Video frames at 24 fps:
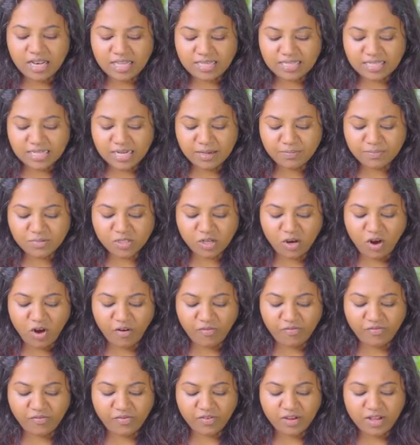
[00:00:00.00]
snipped
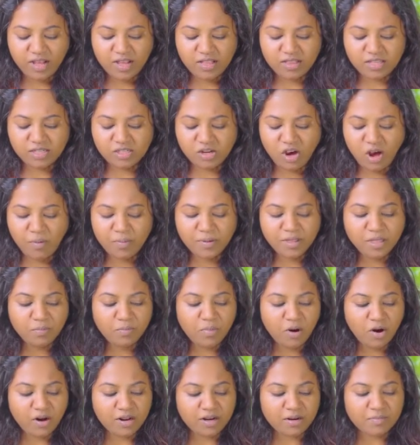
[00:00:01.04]
off the top and the
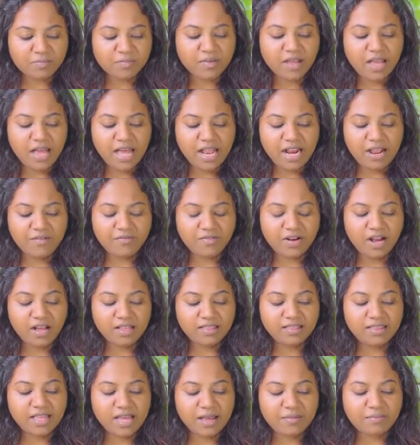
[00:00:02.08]
bottom, and I've
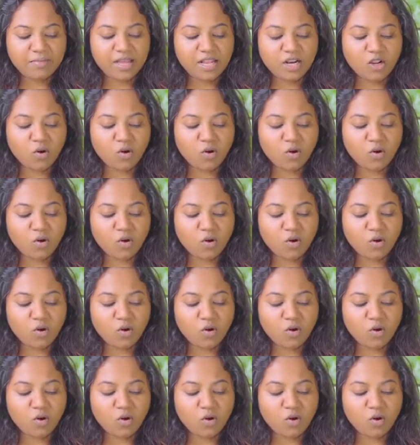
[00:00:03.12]
cut them in